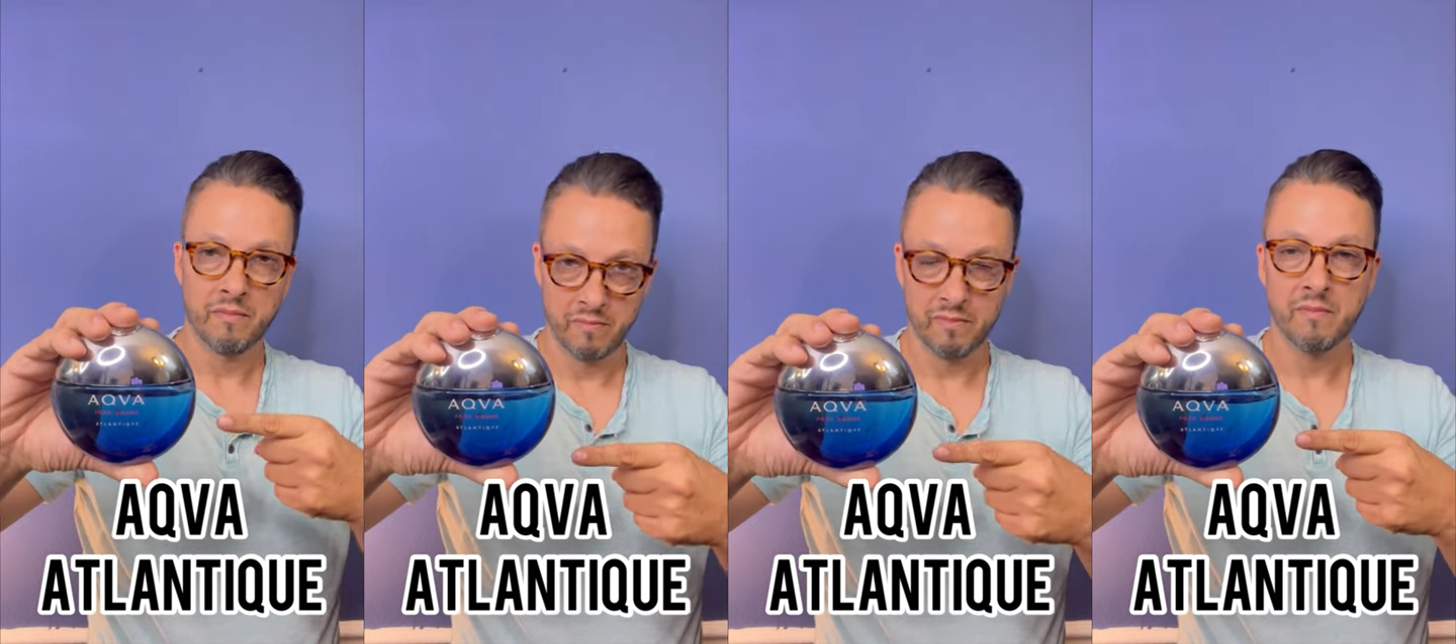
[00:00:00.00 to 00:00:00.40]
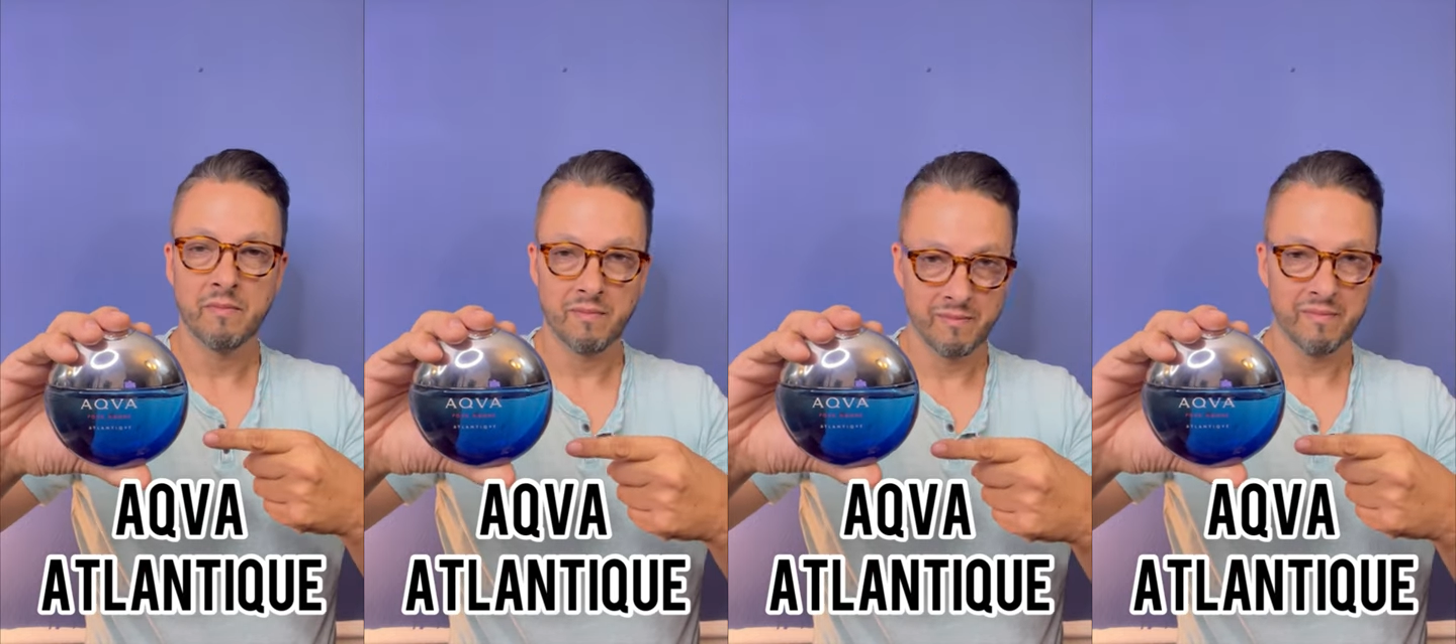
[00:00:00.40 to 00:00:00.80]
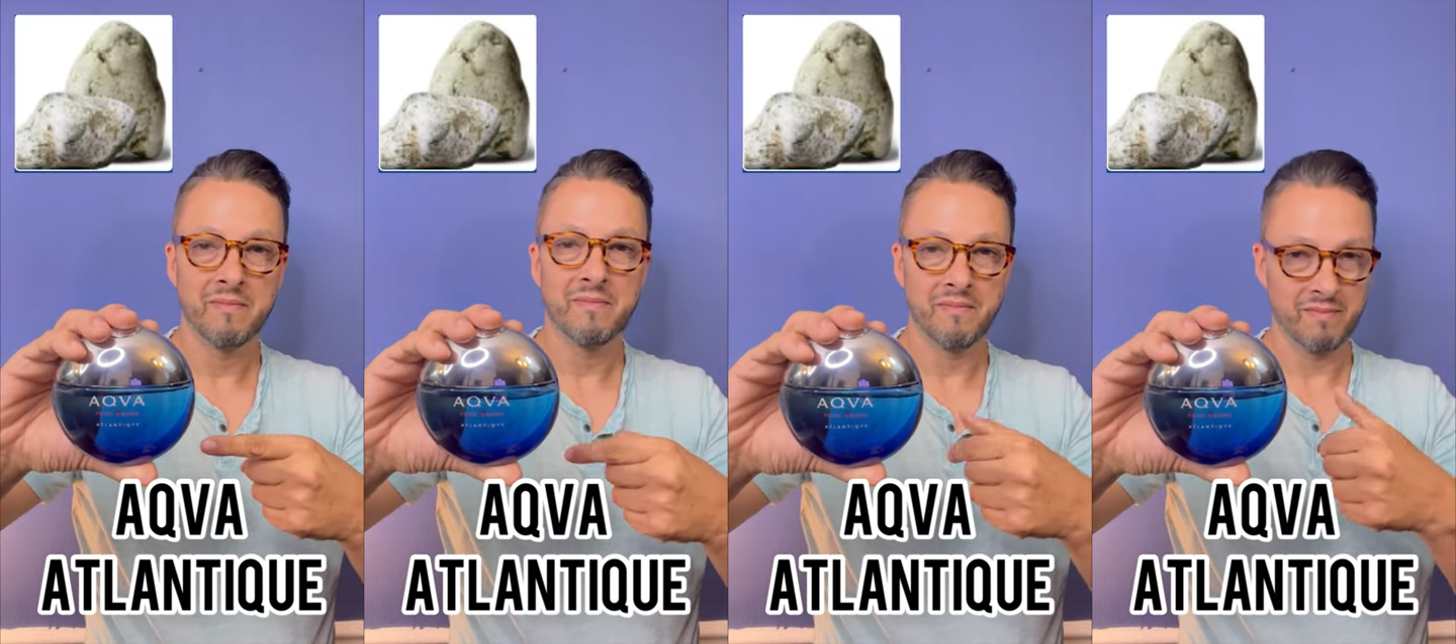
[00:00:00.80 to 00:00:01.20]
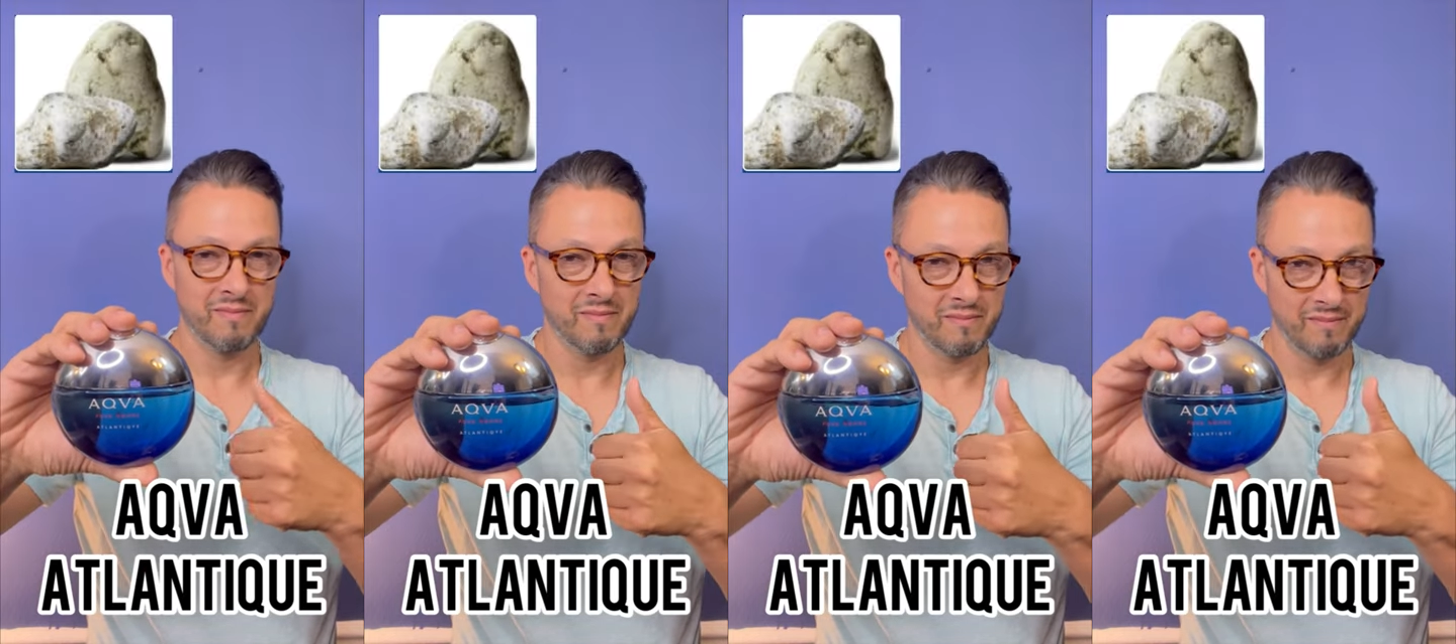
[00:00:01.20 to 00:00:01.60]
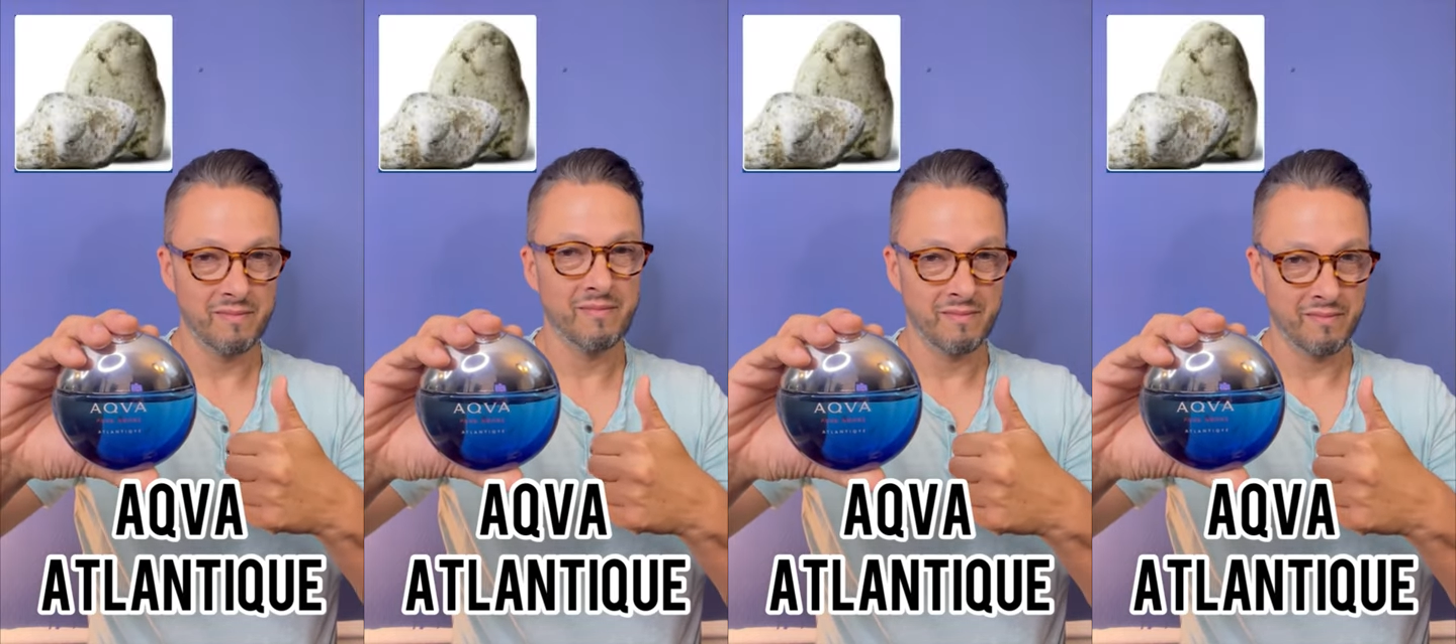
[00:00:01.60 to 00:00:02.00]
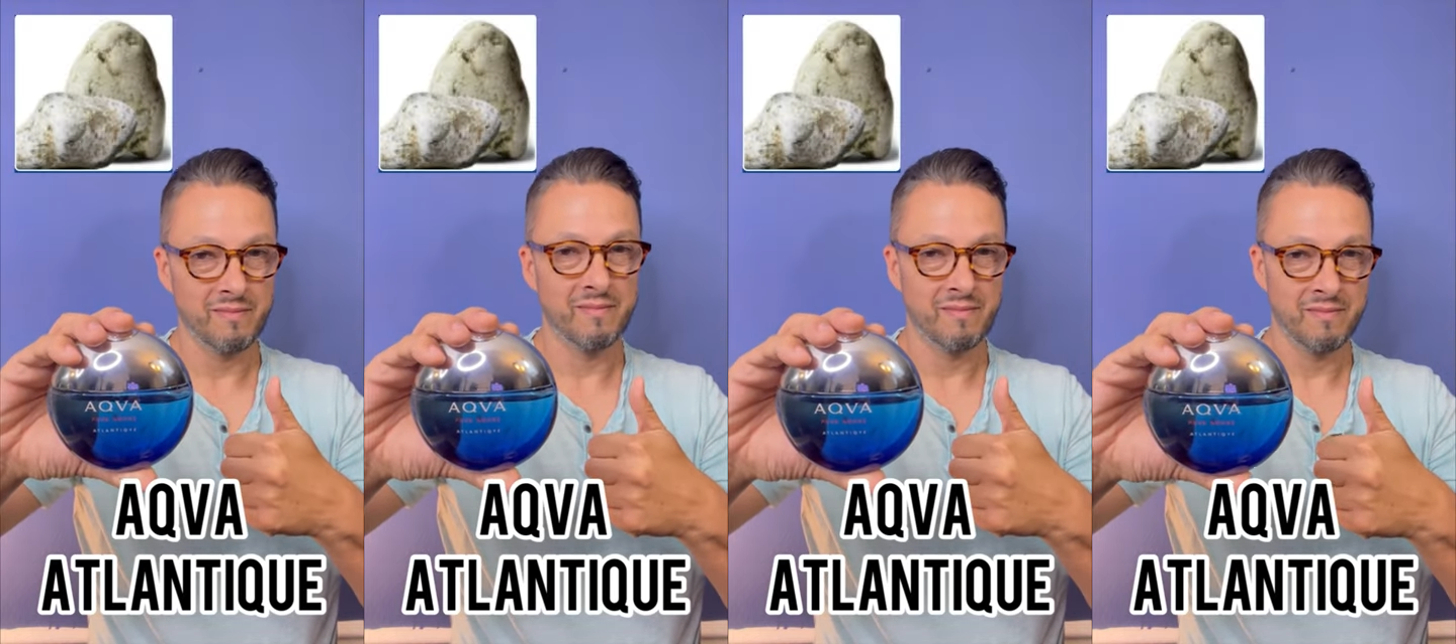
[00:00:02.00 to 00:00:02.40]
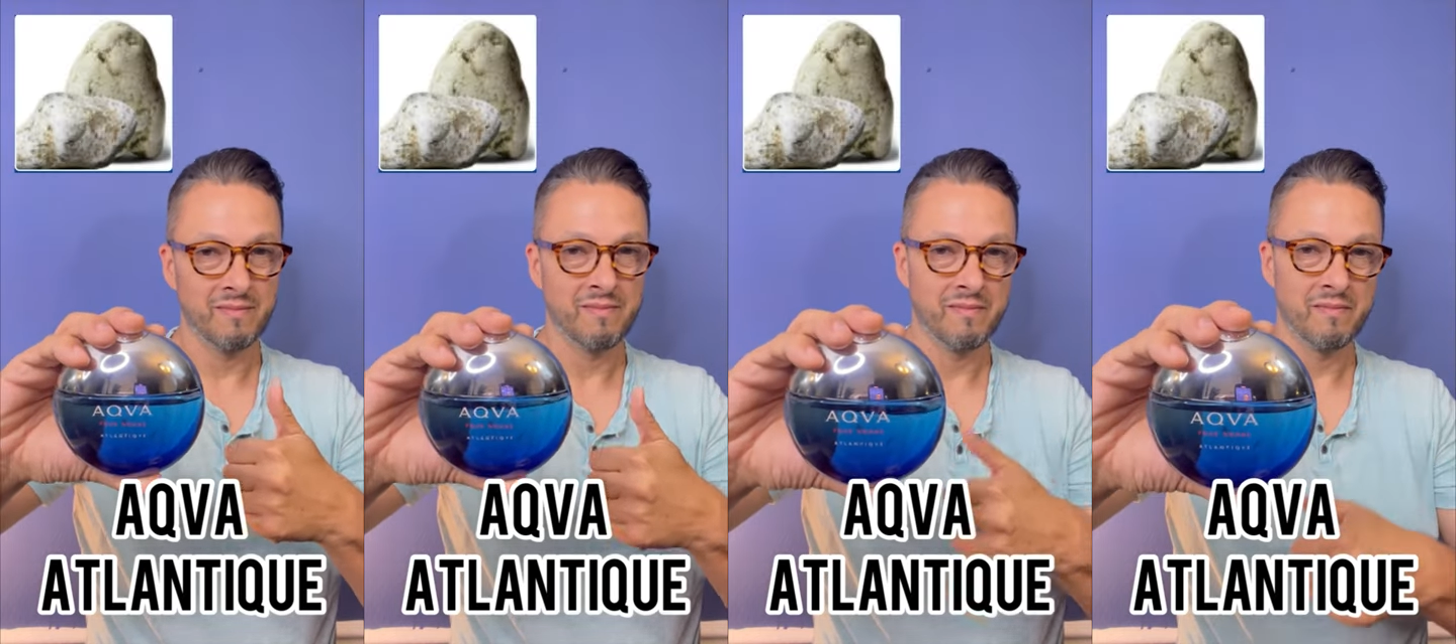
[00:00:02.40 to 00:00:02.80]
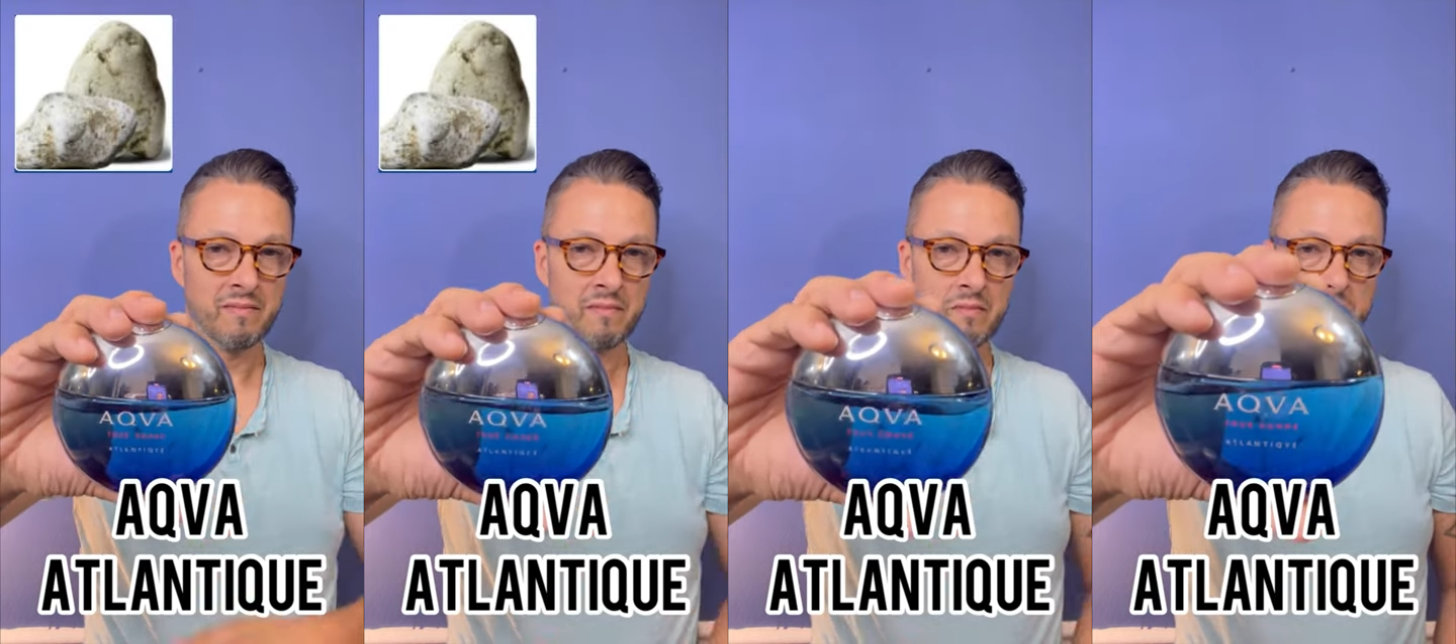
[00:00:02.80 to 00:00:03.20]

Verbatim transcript: Dominated by sea amber and aquatic notes, this